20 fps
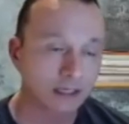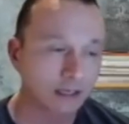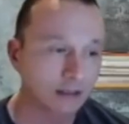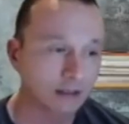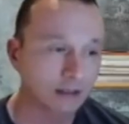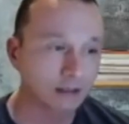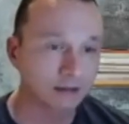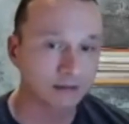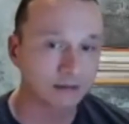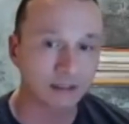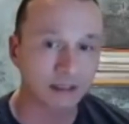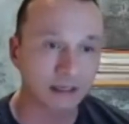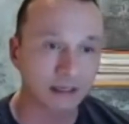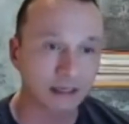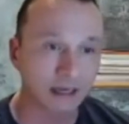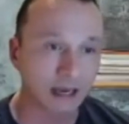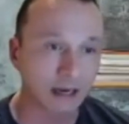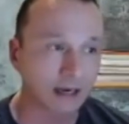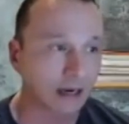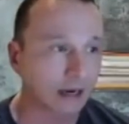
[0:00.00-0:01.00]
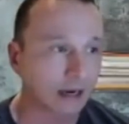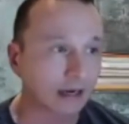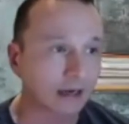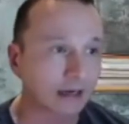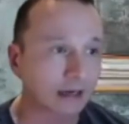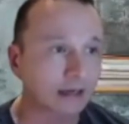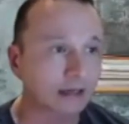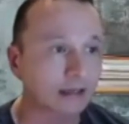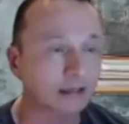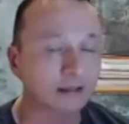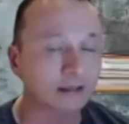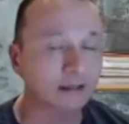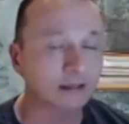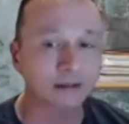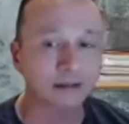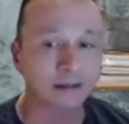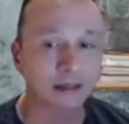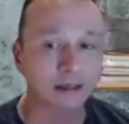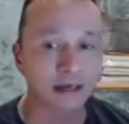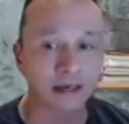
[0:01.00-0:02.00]
in
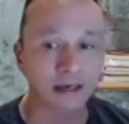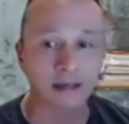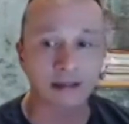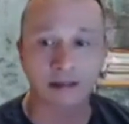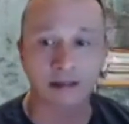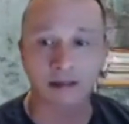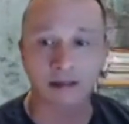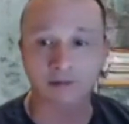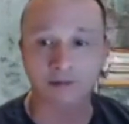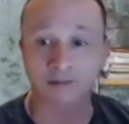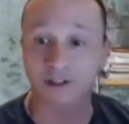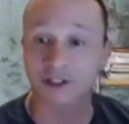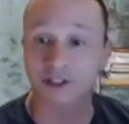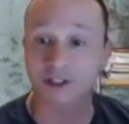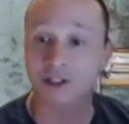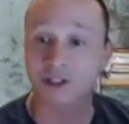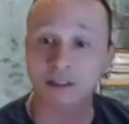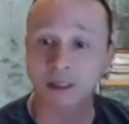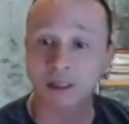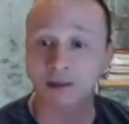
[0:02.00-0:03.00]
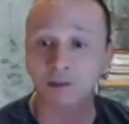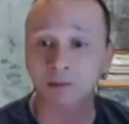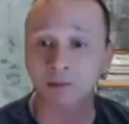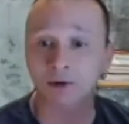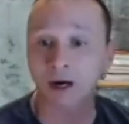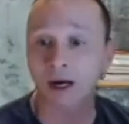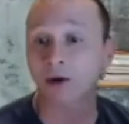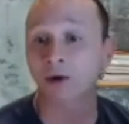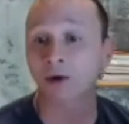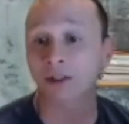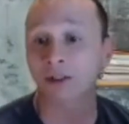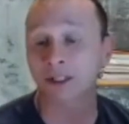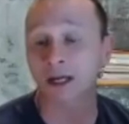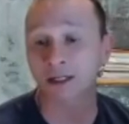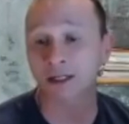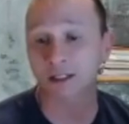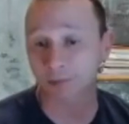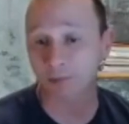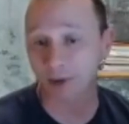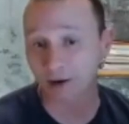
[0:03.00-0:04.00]
an efficient and
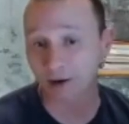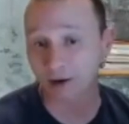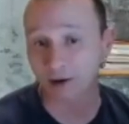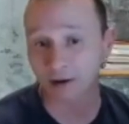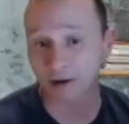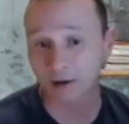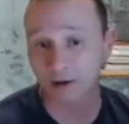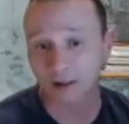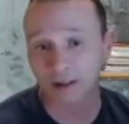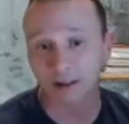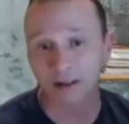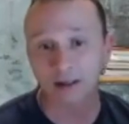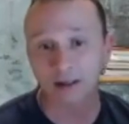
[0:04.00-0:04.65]
prioritized manner?